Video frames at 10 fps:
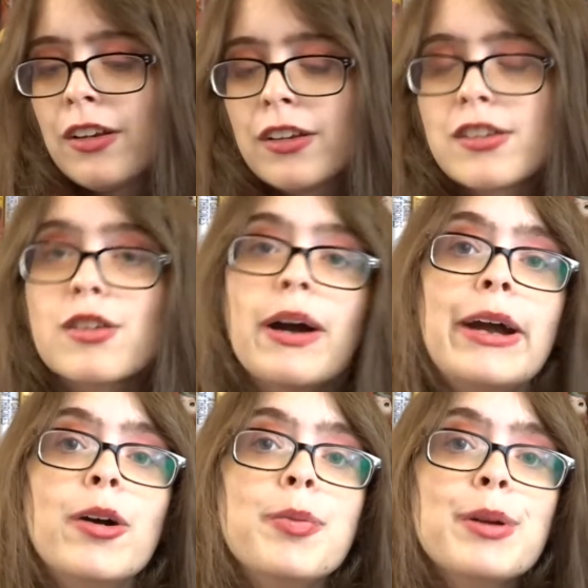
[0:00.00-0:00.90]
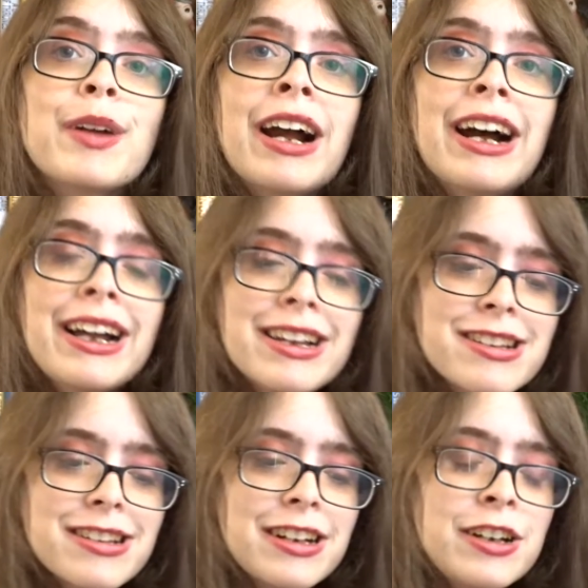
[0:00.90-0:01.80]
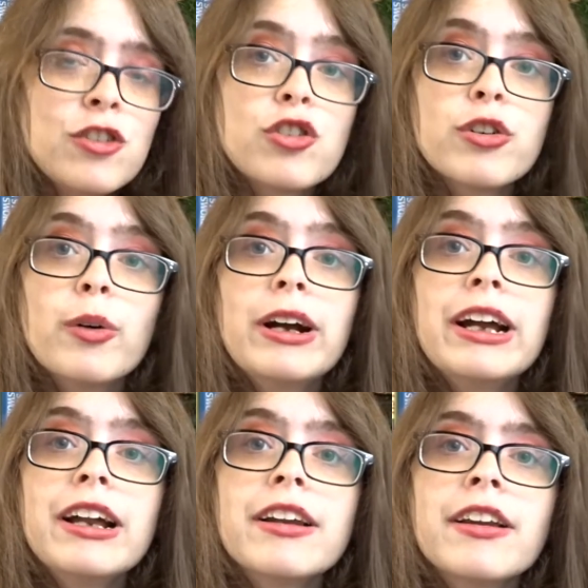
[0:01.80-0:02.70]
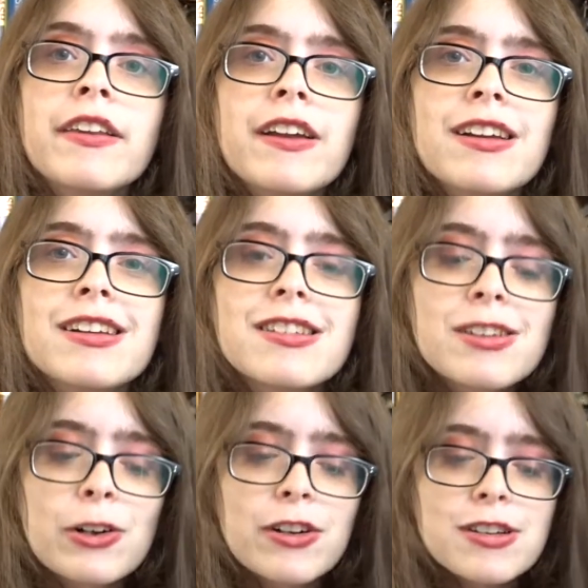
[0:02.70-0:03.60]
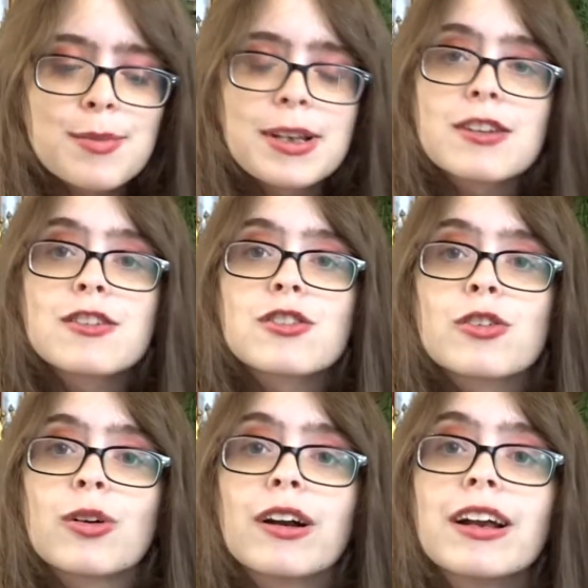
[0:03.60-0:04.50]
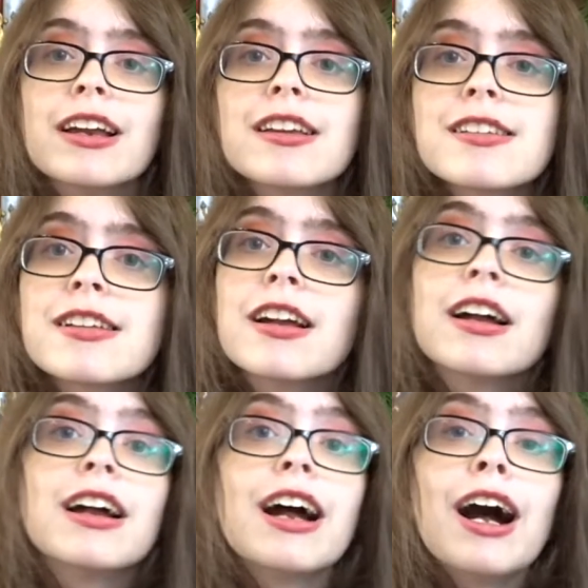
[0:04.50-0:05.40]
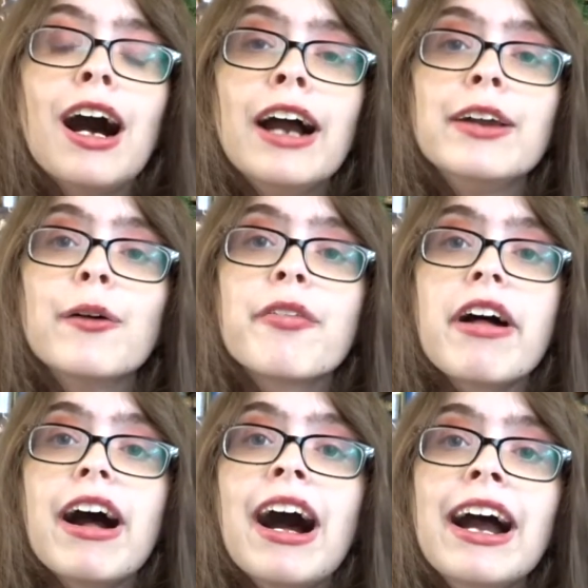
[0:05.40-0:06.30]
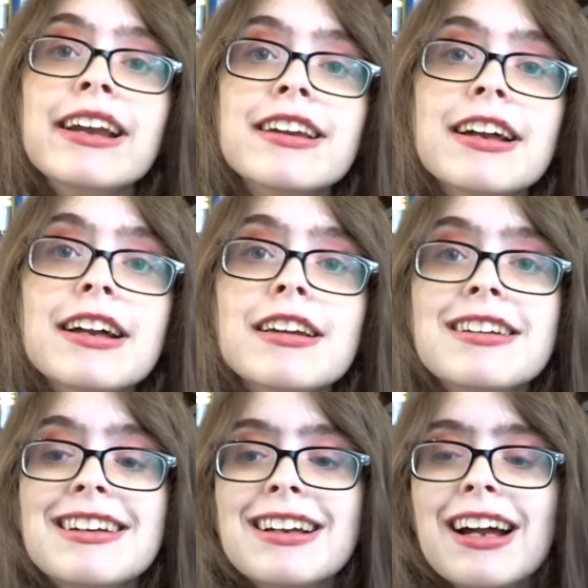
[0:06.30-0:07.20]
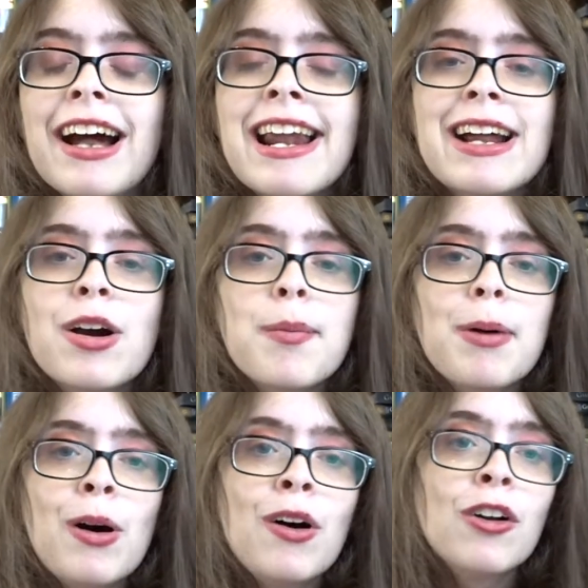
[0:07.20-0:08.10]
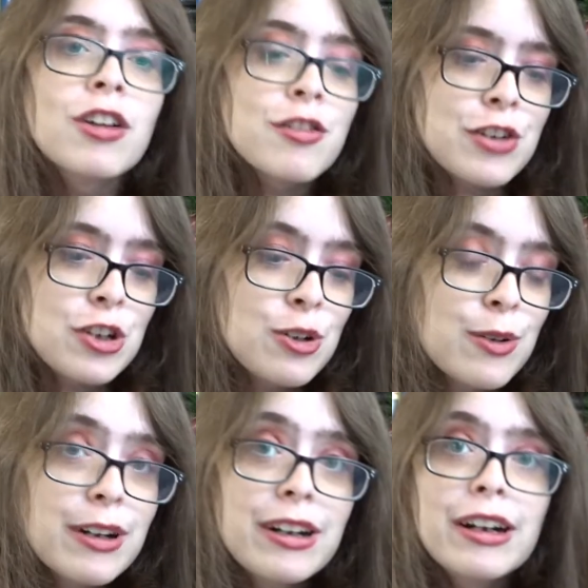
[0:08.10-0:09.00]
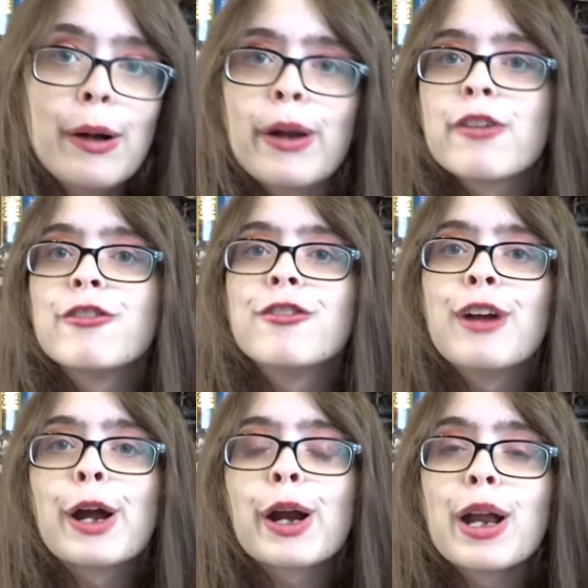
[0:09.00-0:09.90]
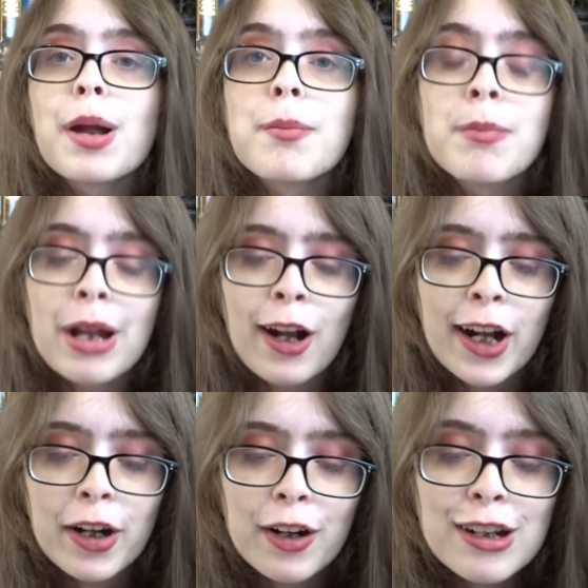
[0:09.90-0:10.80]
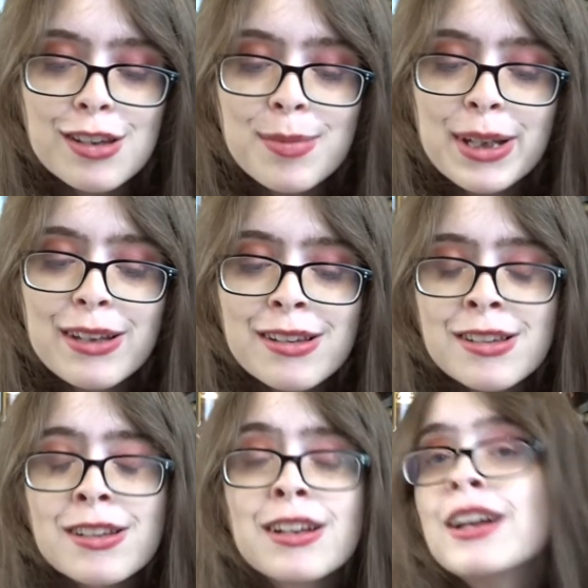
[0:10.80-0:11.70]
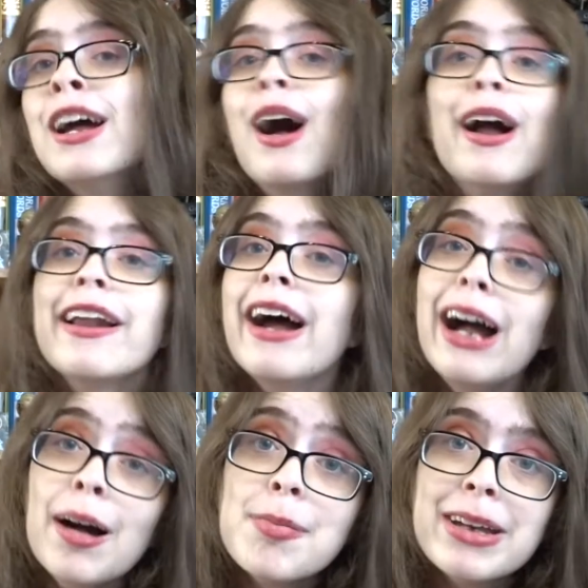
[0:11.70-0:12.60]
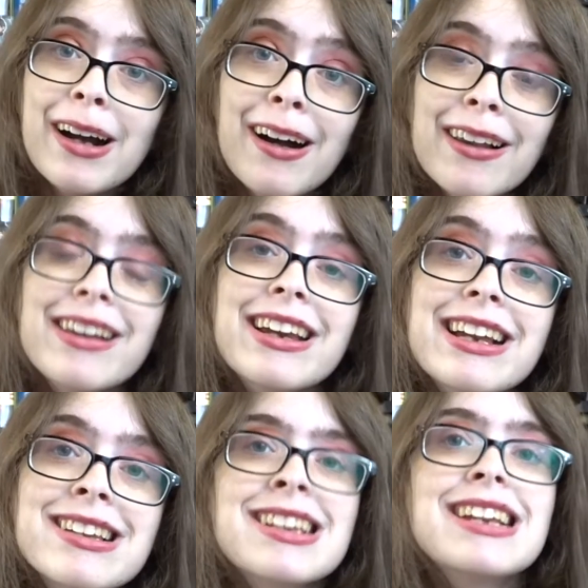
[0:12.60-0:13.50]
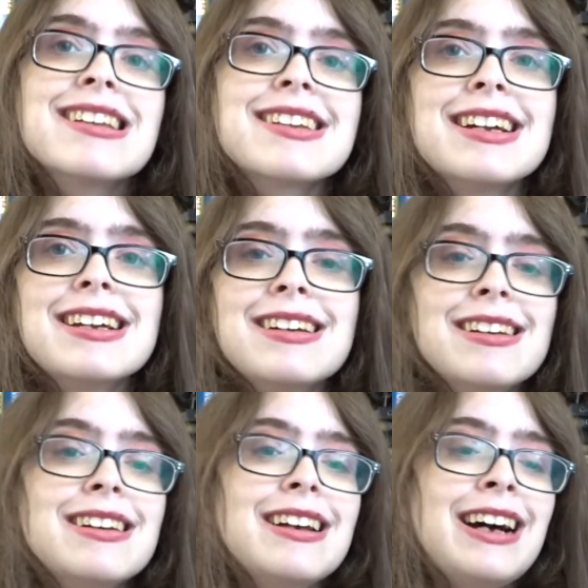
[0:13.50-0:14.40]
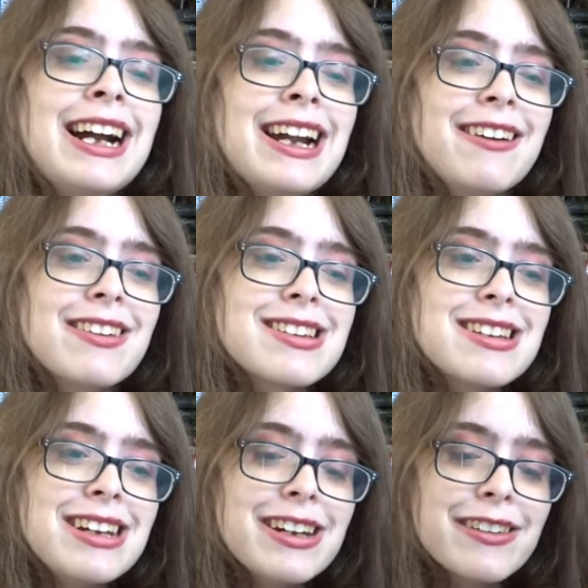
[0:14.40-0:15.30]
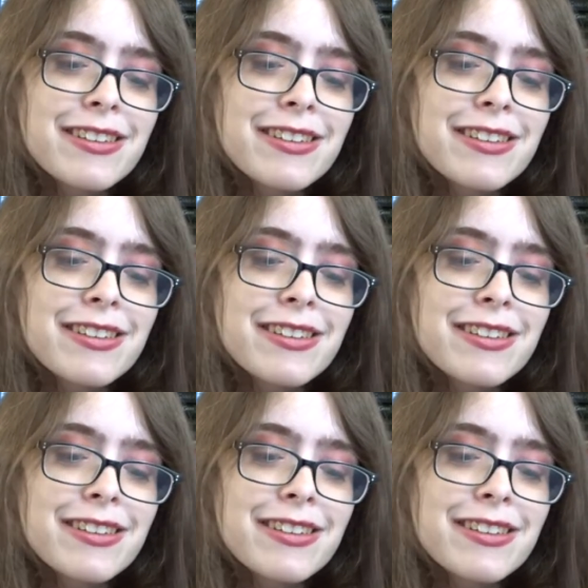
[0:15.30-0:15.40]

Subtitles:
So I hope you guys enjoyed these Christmas stories. I know that I did, and I hope all of you had a very Merry Christmas and a happy holiday season, and I will see you